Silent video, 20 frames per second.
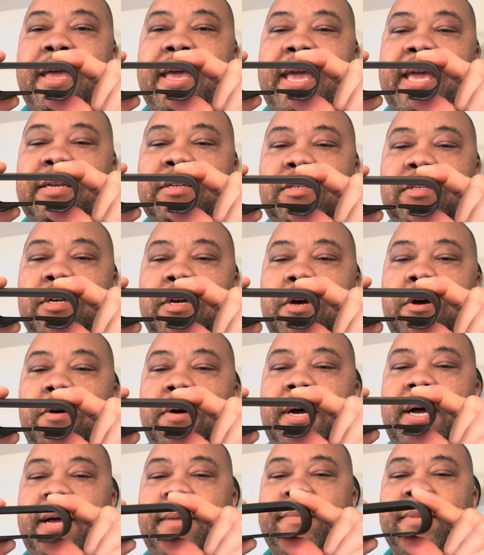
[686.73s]
And
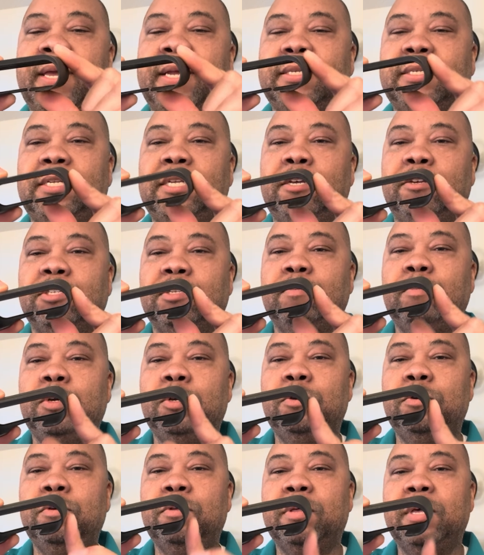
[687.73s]
so it's still
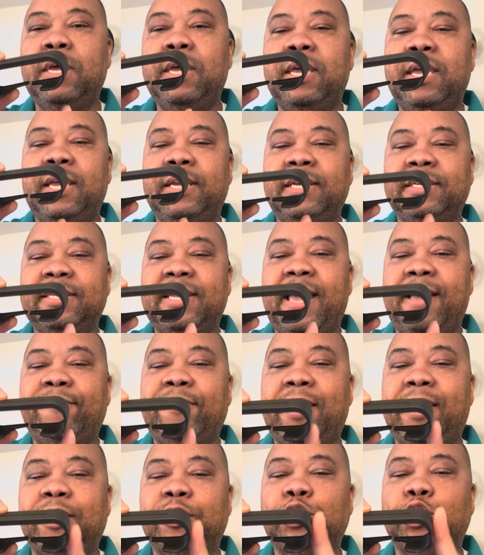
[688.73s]
smooth. It doesn't have
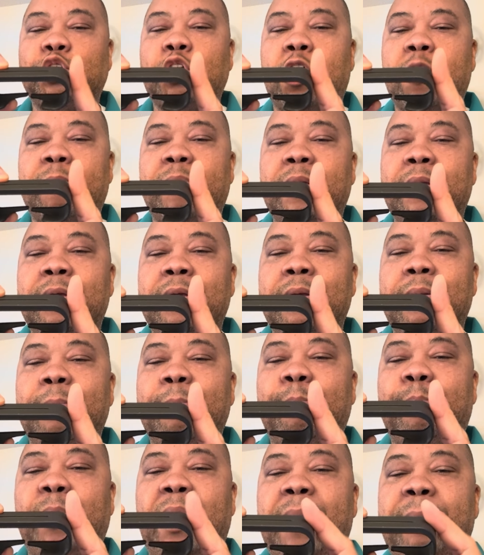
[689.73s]
like a sharp
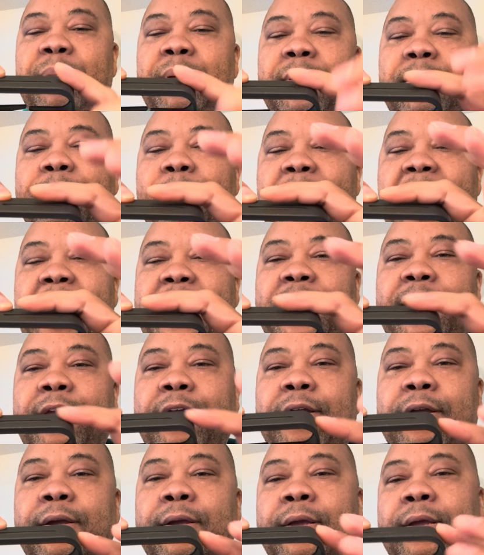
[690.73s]
bump back
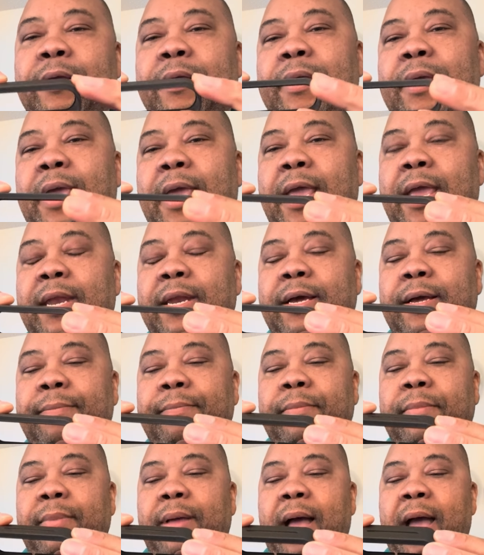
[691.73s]
here. And
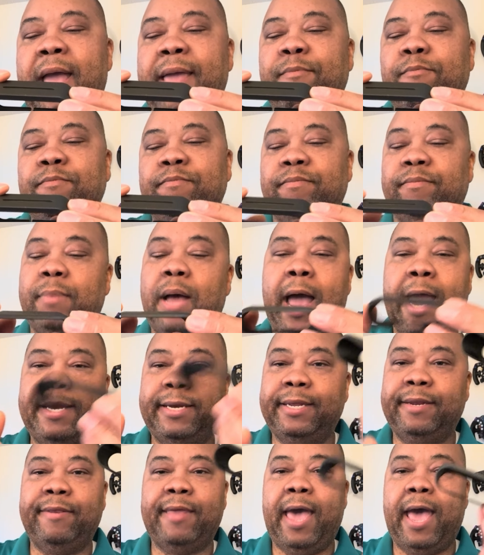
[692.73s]
I
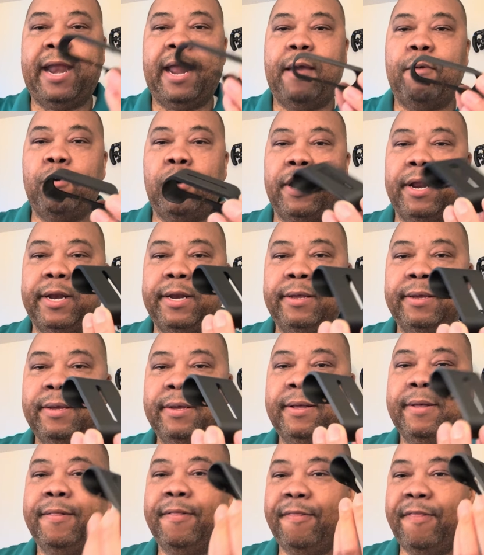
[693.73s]
did that. I wanted
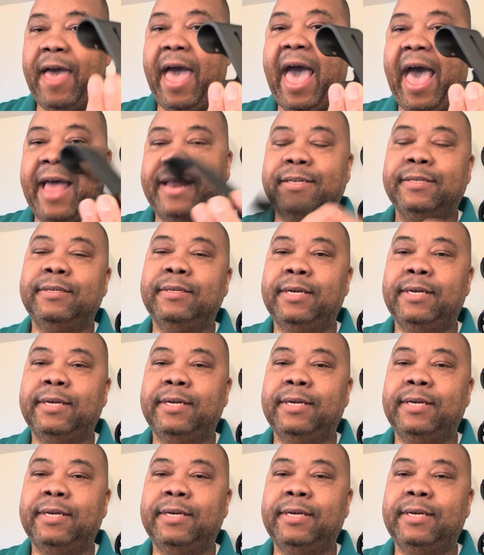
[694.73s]
that.